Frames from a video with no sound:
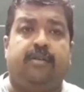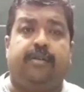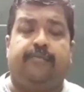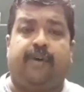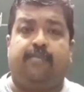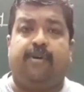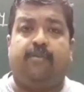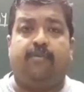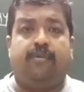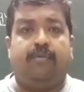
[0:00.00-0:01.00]
A
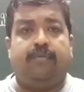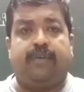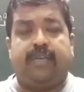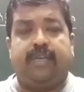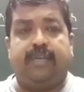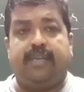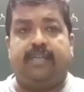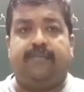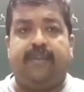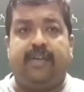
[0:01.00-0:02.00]
farmer working in
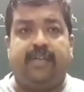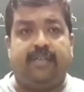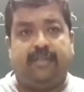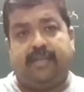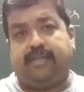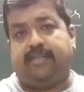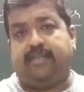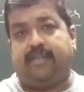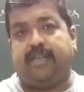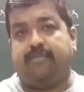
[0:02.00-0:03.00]
his field, that
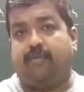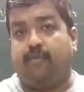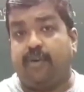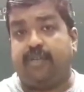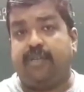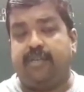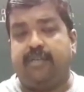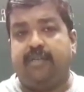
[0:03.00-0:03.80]
is a type of work.